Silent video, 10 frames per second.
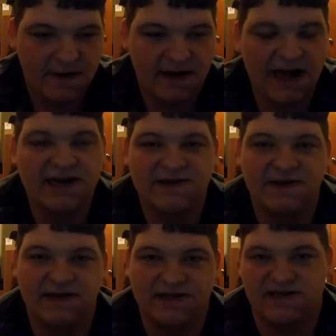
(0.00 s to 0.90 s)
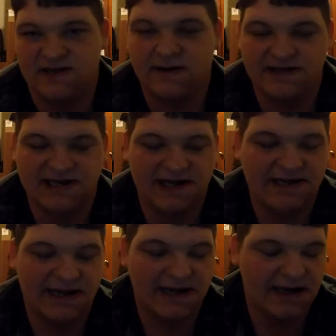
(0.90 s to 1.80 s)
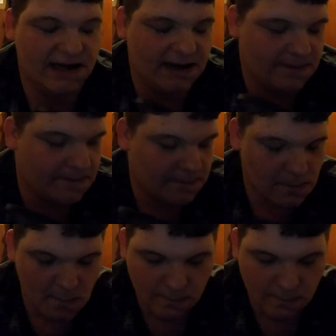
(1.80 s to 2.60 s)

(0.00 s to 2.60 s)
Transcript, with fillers: uh, and actually still on the second thing. Um,